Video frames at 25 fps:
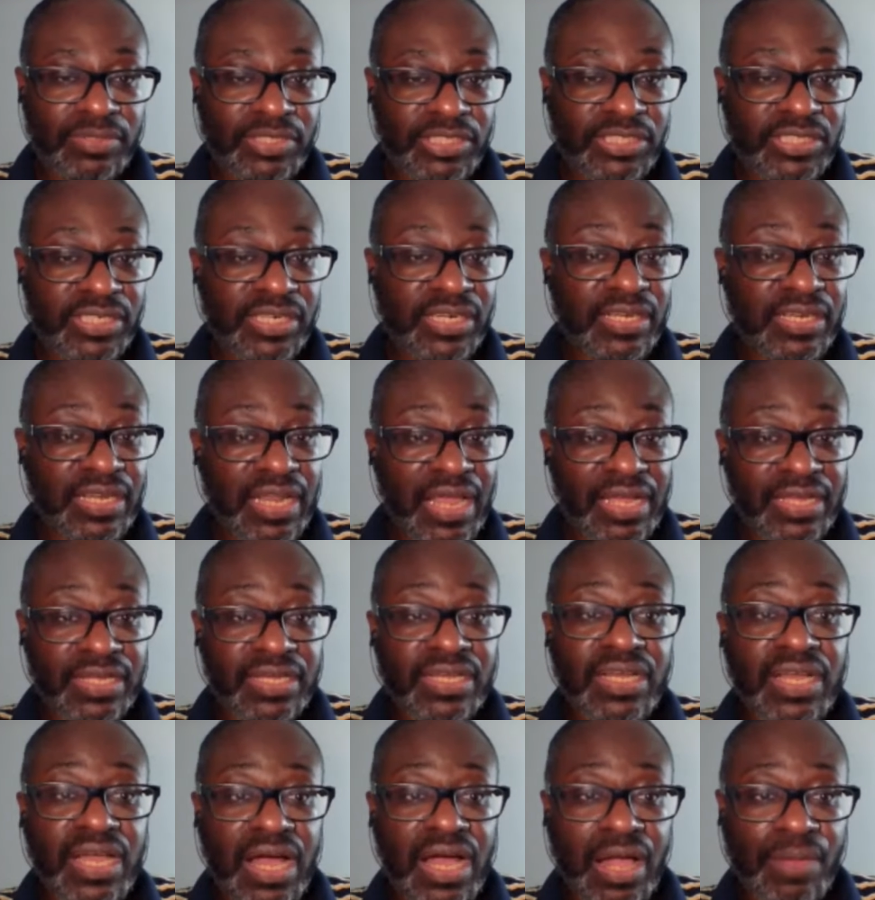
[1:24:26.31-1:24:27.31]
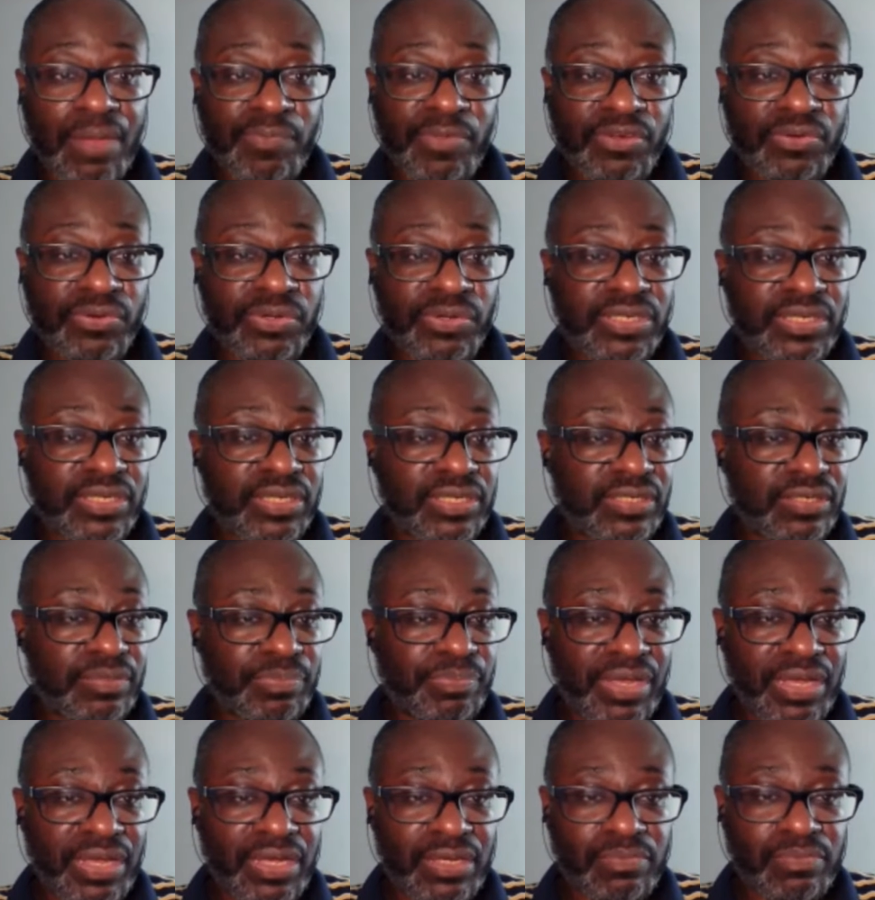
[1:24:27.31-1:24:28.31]
share, like, and comment on the In the
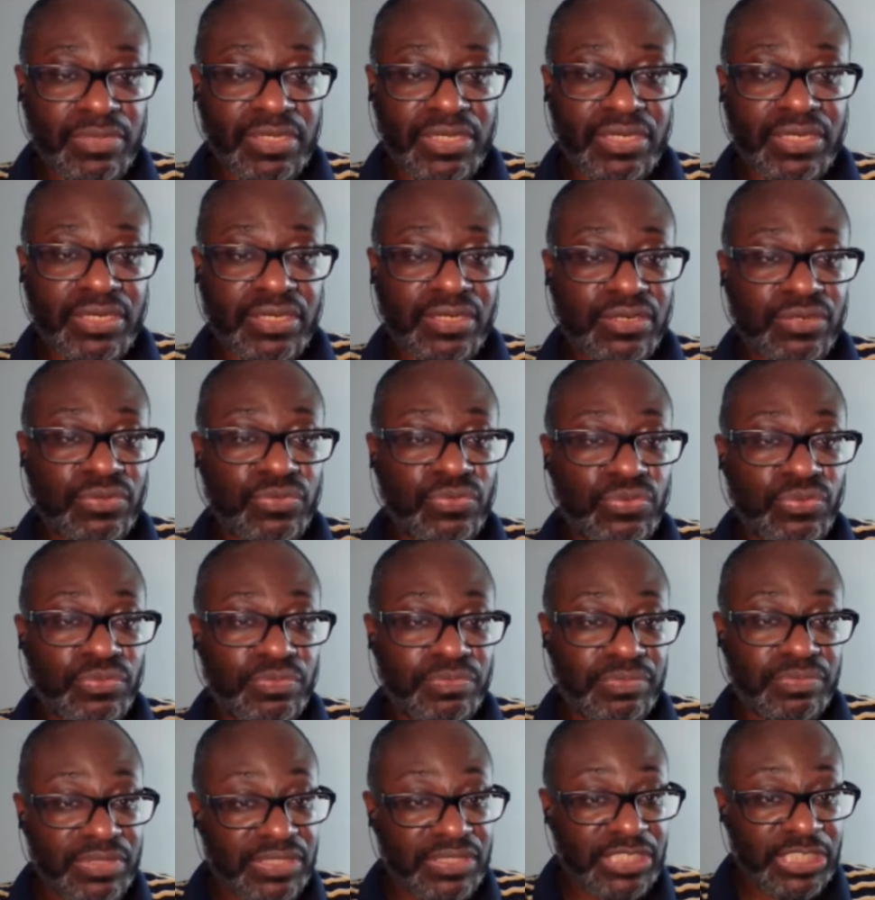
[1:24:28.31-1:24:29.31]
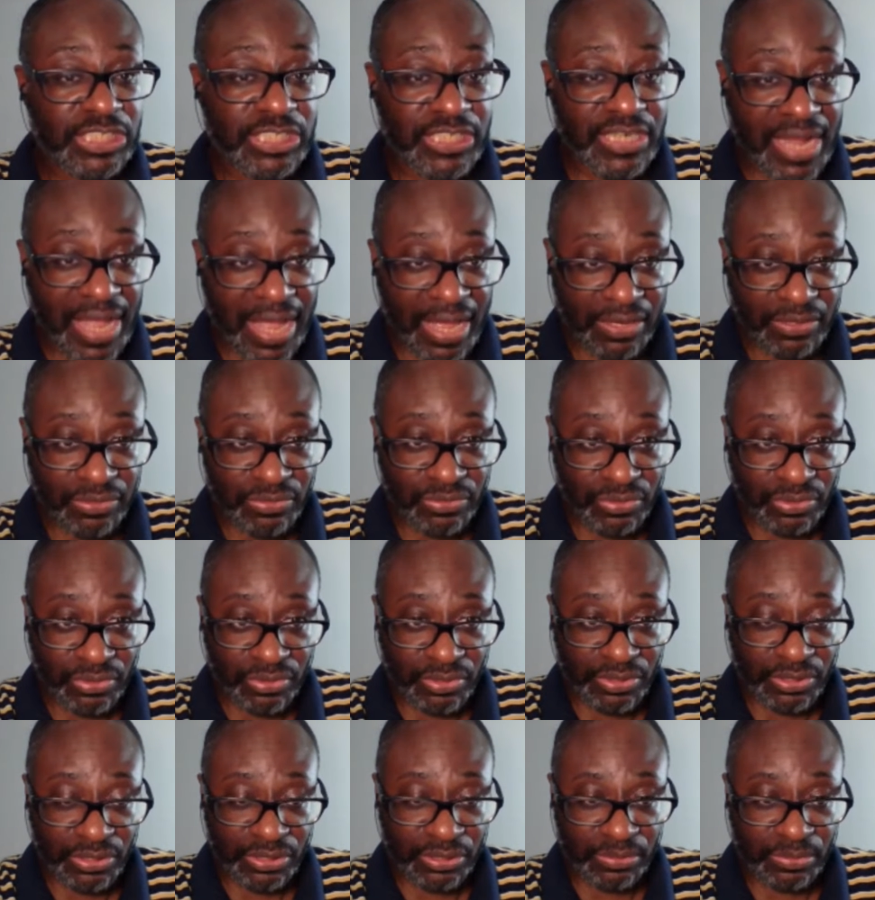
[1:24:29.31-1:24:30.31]
Paint Media Group channel
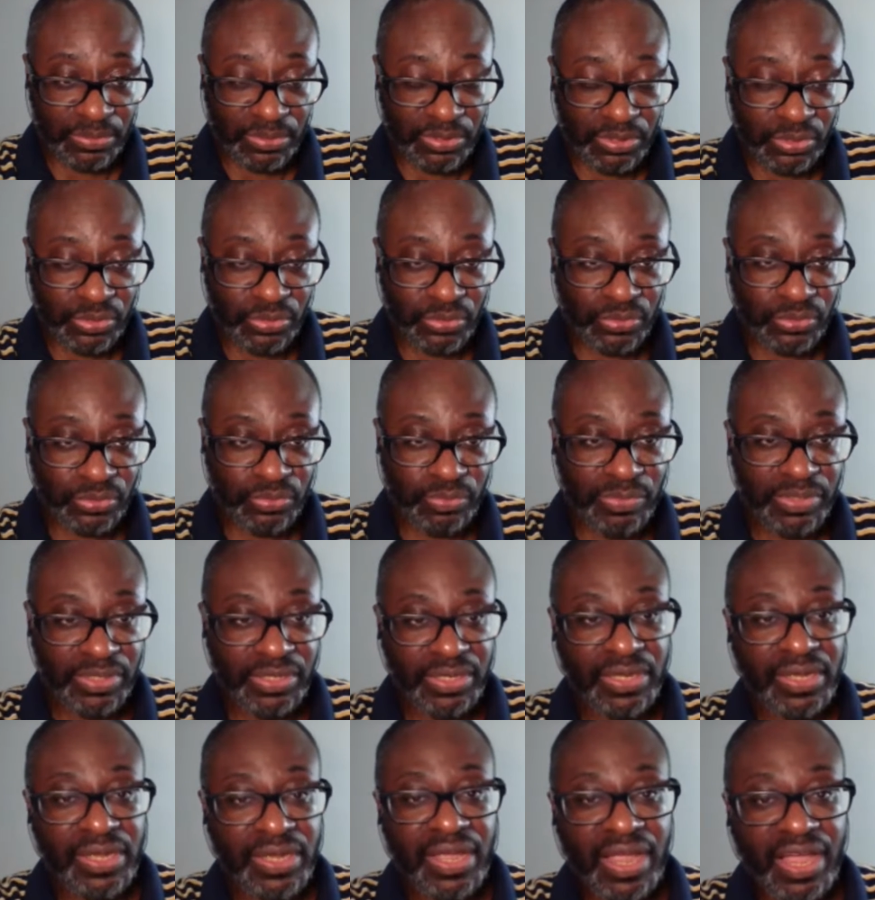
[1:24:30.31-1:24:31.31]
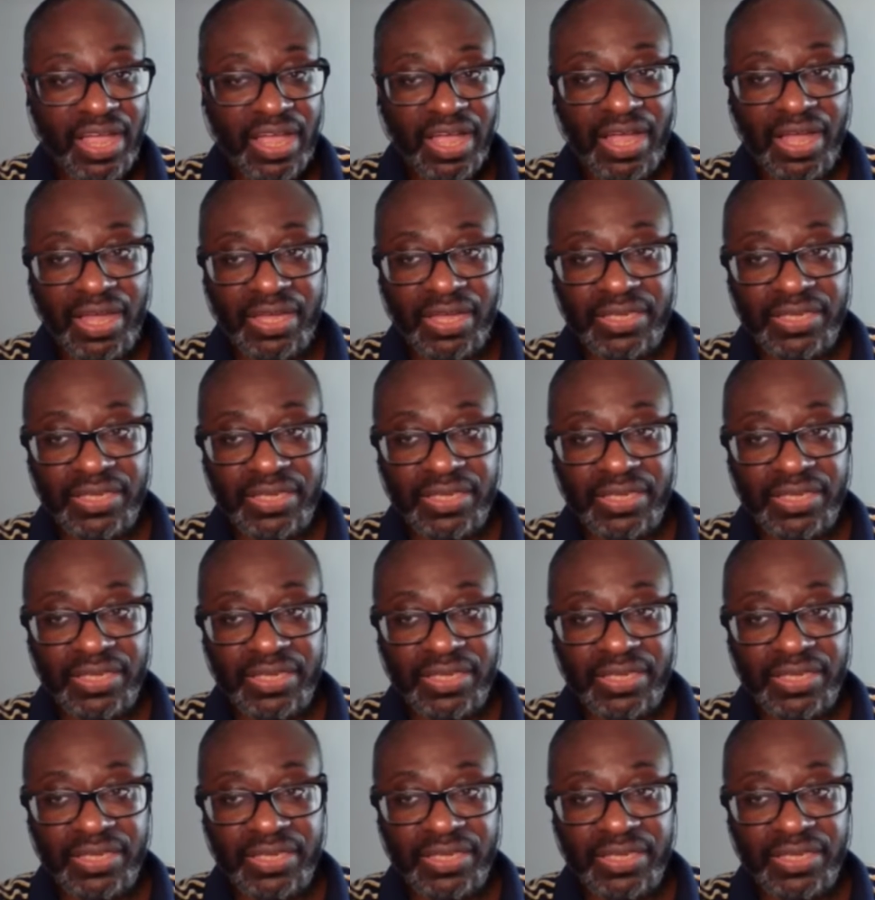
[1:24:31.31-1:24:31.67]
on YouTube. I